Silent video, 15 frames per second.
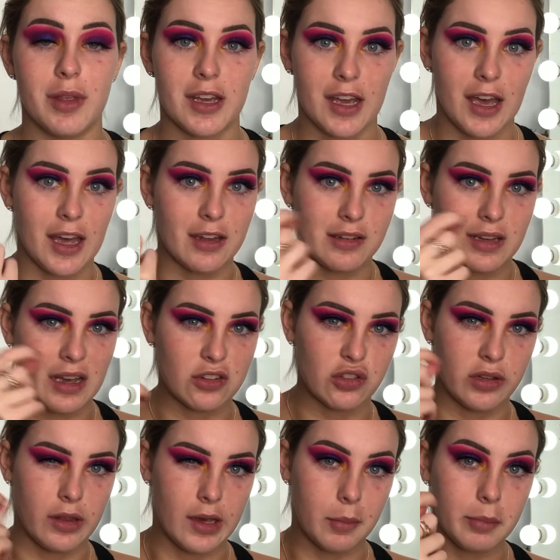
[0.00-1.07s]
Like I had to
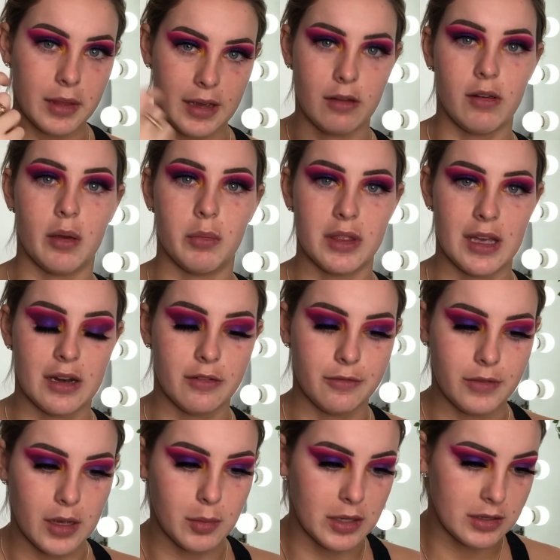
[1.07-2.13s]
actually like play around with that a
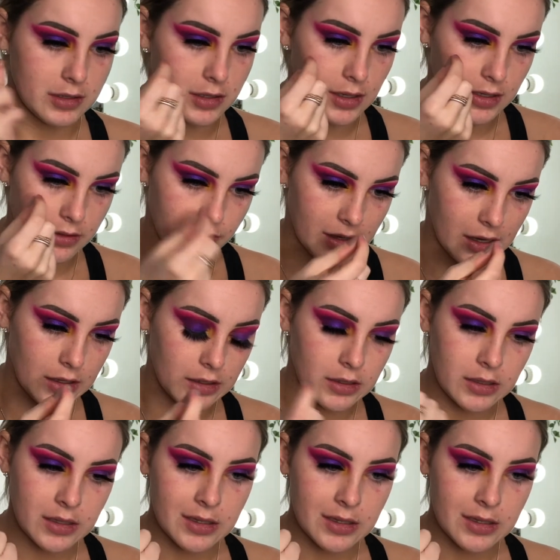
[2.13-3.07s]
fair bit to kind of get it